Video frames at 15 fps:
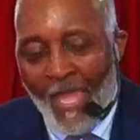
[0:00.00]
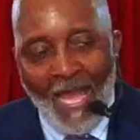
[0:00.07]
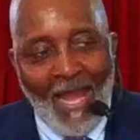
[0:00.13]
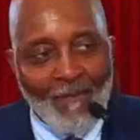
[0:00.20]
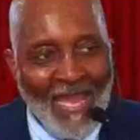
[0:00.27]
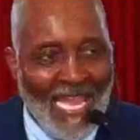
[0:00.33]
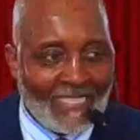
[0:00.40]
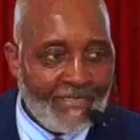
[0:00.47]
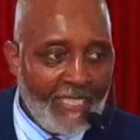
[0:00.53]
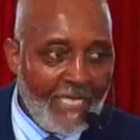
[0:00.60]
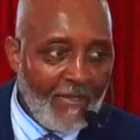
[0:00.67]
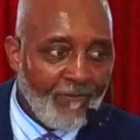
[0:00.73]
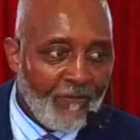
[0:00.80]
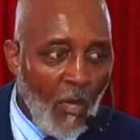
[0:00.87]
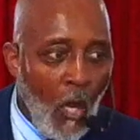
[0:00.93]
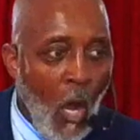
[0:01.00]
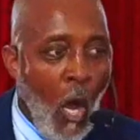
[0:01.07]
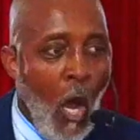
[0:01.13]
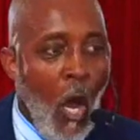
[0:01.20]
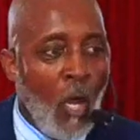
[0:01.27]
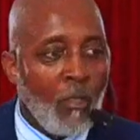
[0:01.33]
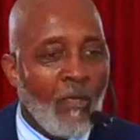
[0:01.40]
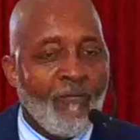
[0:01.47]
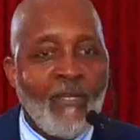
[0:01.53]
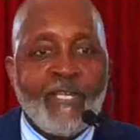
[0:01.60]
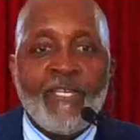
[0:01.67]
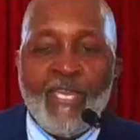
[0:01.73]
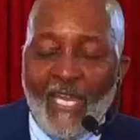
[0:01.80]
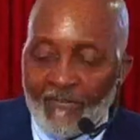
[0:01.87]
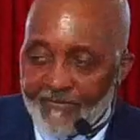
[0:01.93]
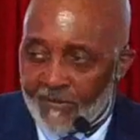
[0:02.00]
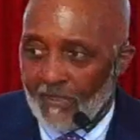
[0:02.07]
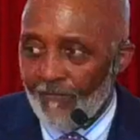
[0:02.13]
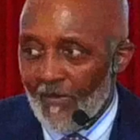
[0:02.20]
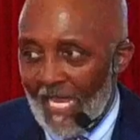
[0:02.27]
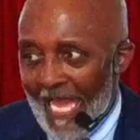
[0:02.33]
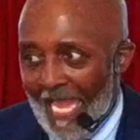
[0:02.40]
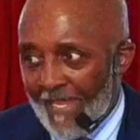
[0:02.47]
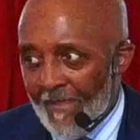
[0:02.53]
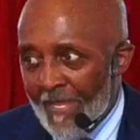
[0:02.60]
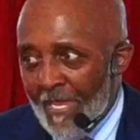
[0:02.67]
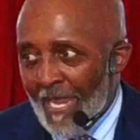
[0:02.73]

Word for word: I'm asking him for all of the gifts of life.